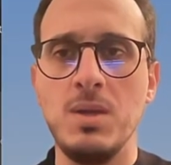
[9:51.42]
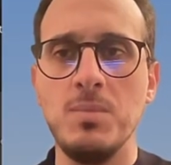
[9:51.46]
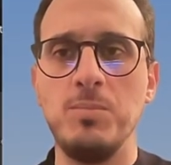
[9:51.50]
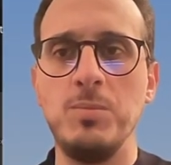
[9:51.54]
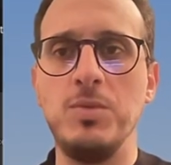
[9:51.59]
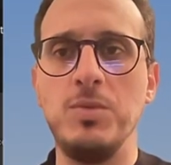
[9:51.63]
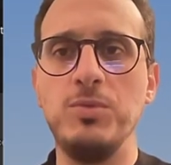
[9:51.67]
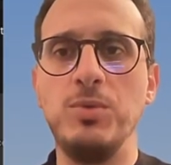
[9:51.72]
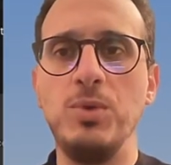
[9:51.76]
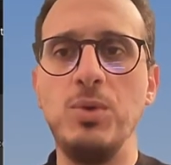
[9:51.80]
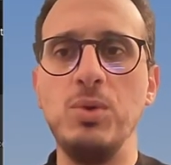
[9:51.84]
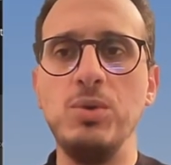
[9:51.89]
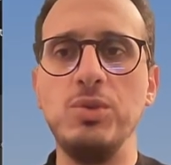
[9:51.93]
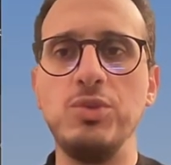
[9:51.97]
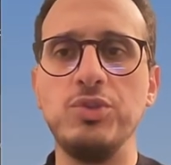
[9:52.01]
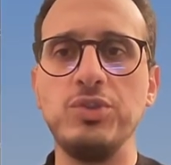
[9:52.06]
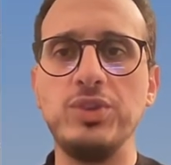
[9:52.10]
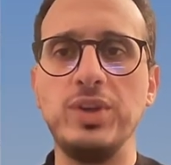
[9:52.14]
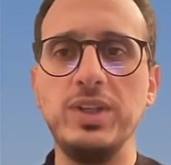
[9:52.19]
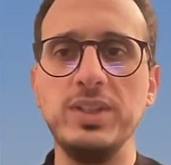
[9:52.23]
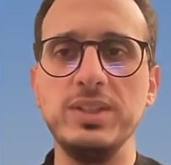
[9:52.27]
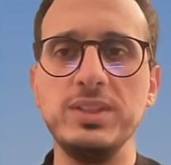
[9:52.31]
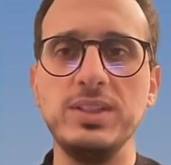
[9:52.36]
Before
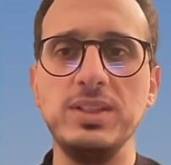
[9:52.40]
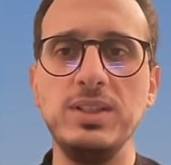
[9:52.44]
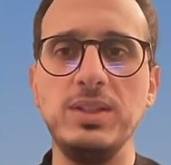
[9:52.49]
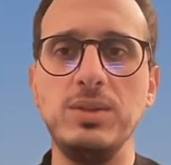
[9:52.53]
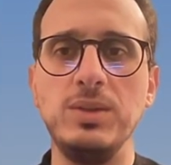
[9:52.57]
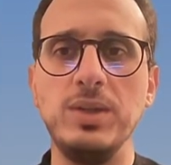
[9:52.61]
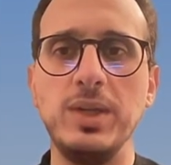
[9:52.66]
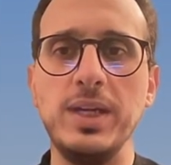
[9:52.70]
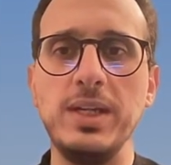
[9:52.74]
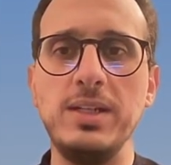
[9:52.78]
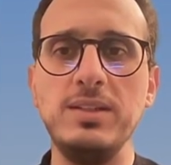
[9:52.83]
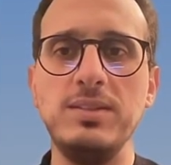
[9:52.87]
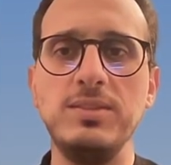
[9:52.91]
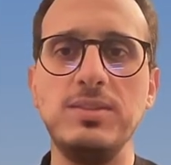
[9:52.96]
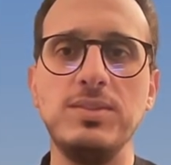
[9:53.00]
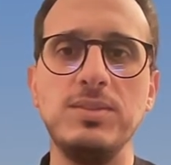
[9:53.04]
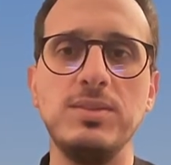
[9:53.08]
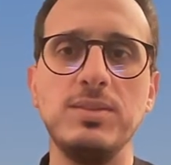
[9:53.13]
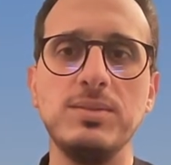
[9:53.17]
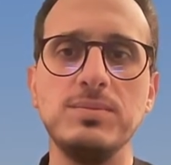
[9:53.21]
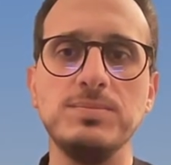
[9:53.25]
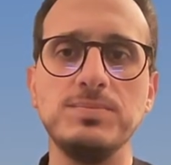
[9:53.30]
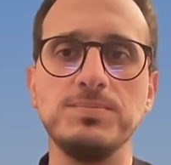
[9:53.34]
starting the
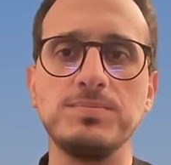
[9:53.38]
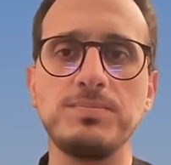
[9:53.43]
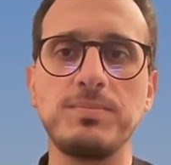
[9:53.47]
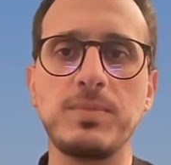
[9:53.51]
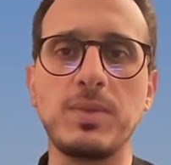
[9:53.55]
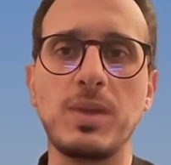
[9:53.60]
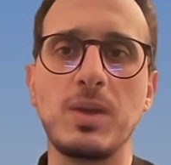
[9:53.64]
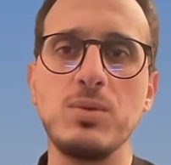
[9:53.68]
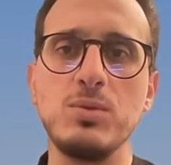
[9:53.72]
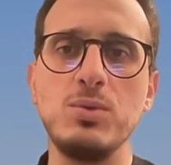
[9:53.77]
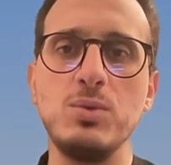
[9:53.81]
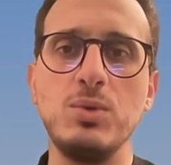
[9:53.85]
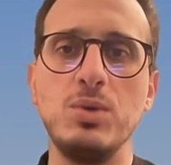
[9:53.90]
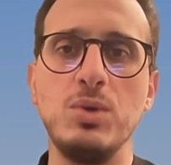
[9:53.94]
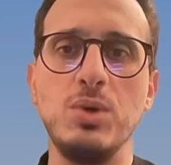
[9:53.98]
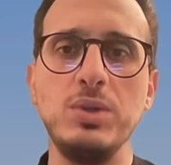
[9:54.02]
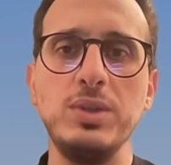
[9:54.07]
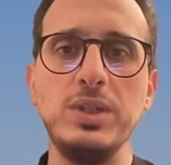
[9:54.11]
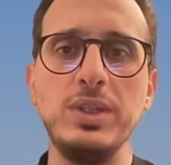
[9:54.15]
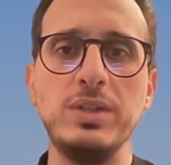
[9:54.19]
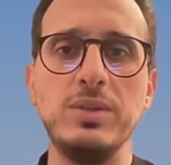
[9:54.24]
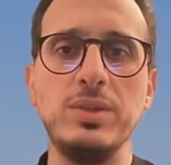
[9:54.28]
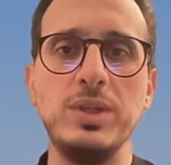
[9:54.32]
edits,
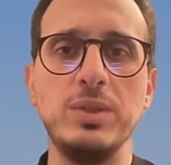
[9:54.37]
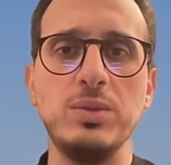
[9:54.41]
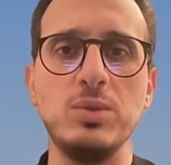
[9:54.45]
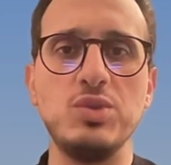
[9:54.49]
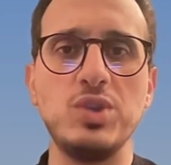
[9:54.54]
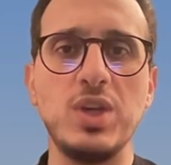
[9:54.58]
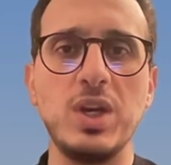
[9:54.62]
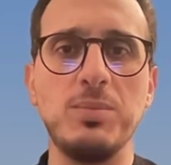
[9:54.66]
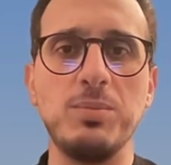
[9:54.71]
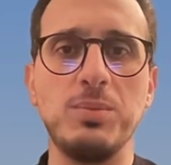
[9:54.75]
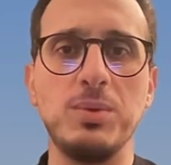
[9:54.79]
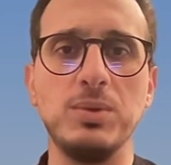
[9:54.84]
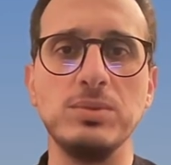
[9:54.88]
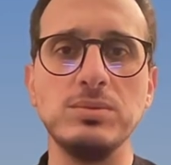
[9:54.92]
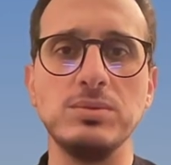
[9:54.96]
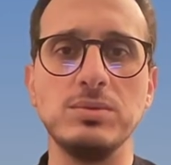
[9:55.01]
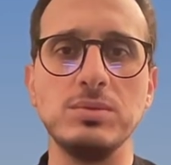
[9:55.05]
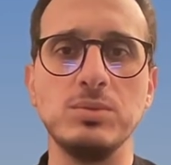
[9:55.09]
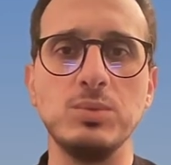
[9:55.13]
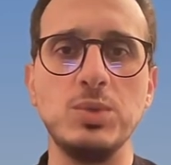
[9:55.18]
RuCode created a checkpoint,